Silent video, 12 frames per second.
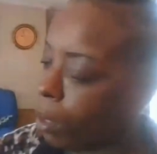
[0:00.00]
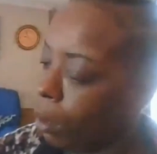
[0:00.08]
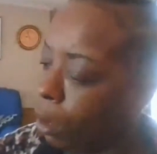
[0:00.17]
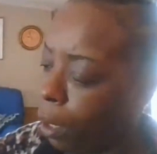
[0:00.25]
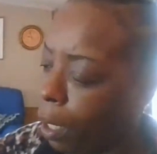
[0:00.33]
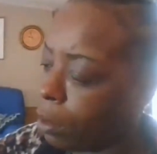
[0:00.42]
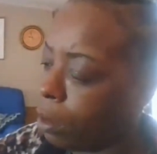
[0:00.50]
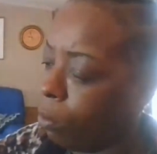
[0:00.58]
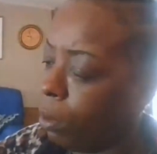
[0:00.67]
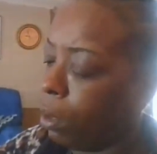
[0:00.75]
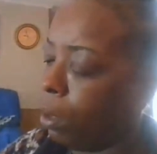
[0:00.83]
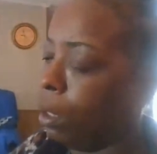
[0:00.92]
No, I took
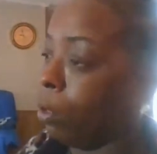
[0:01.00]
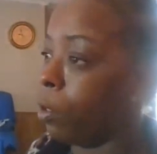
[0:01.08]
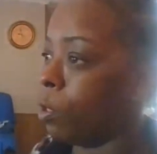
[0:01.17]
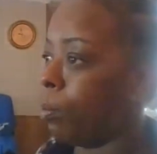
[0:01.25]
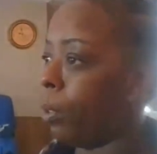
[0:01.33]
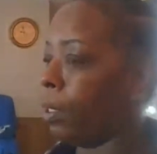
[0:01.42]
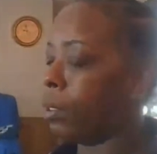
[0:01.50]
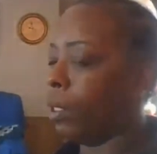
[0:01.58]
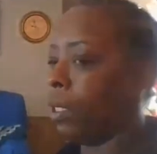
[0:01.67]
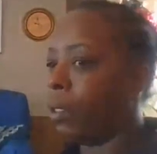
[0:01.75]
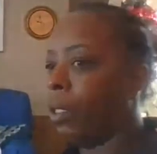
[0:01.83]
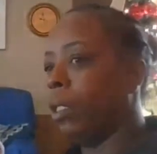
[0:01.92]
one of the longest breaks, and
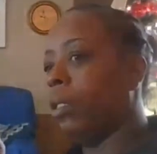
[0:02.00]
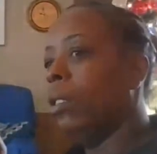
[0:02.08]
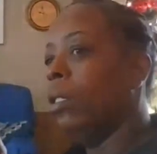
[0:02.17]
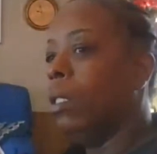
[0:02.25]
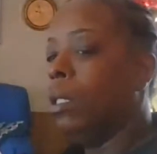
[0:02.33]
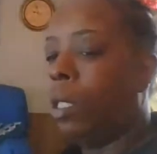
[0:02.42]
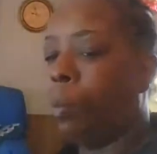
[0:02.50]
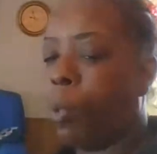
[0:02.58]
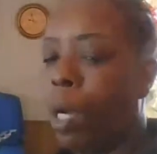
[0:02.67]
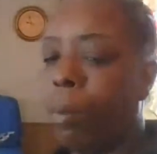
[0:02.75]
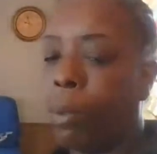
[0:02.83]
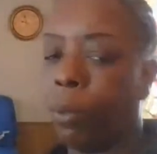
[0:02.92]
I think it
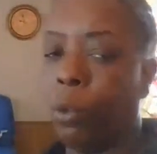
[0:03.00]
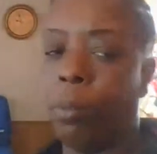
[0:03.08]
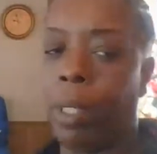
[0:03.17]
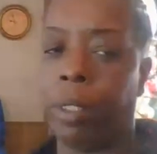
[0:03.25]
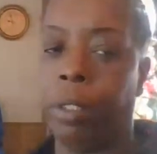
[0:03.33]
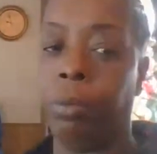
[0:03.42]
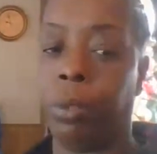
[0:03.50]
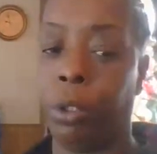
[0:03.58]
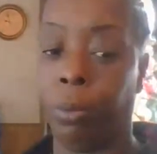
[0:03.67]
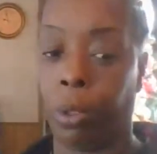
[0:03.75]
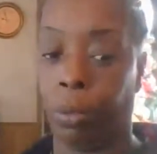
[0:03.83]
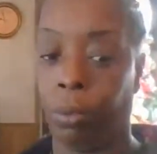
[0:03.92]
probably ruined my
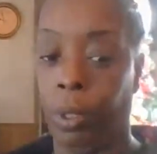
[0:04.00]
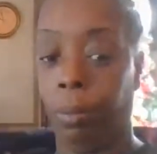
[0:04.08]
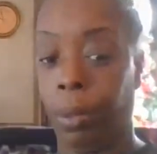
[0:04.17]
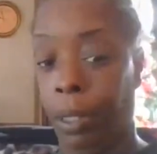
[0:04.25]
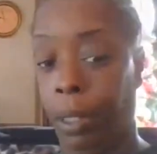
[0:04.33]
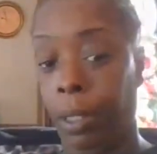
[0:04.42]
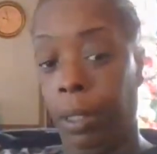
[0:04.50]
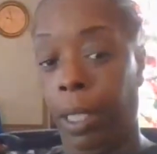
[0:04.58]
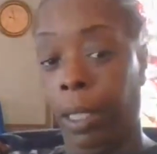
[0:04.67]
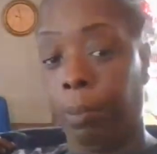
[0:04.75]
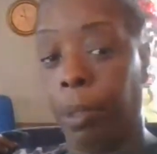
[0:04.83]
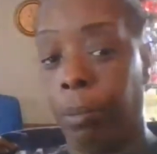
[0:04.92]
YouTube career, but hell, I
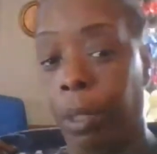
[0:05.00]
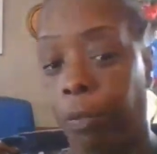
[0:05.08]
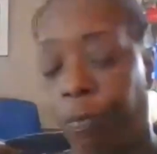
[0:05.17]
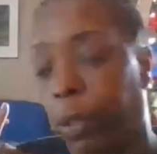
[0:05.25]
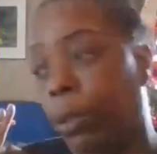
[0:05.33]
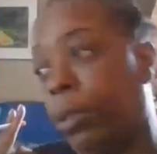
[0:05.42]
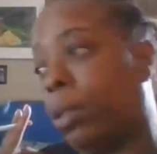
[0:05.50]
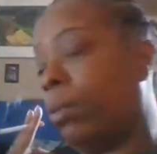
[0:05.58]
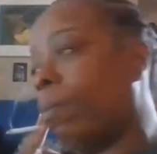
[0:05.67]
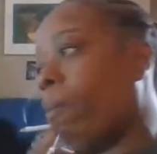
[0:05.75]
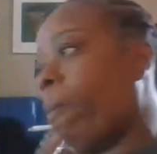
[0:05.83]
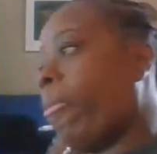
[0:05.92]
had to put me first.
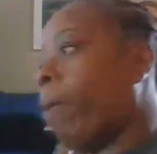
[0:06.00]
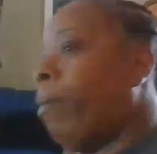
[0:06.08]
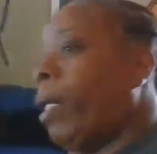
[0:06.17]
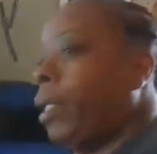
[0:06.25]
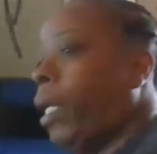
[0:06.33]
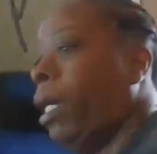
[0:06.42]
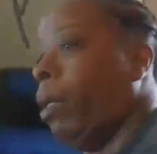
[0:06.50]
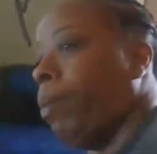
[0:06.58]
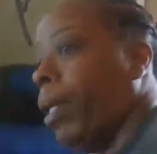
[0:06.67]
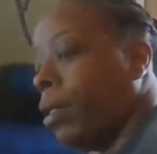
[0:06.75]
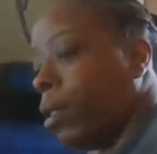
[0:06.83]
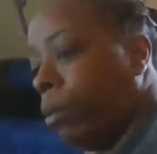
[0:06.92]
My dad
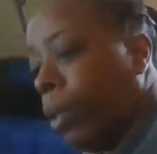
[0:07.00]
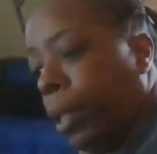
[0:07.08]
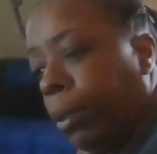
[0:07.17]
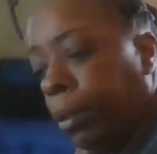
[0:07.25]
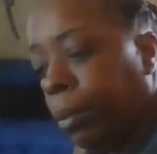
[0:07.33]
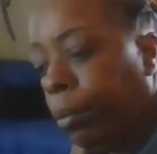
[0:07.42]
passed away.